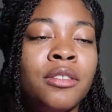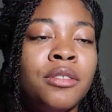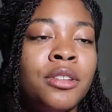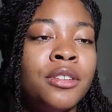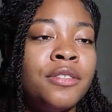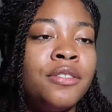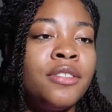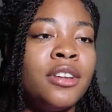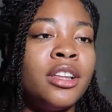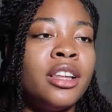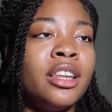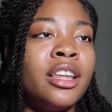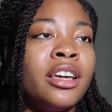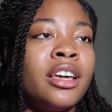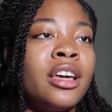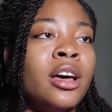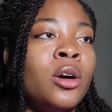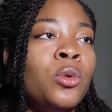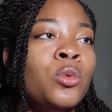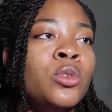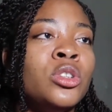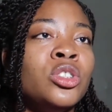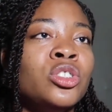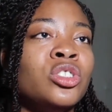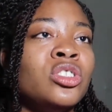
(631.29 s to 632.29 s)
It felt like I
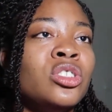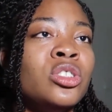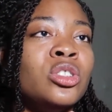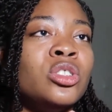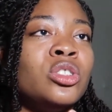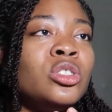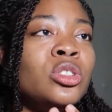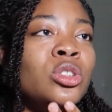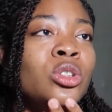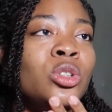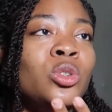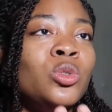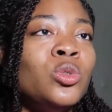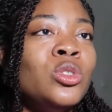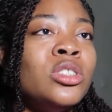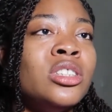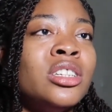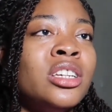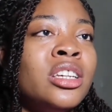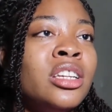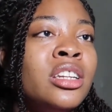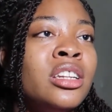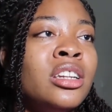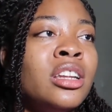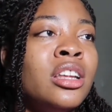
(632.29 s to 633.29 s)
was just
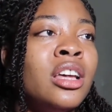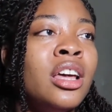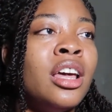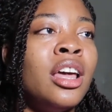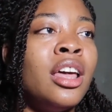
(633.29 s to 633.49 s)
losing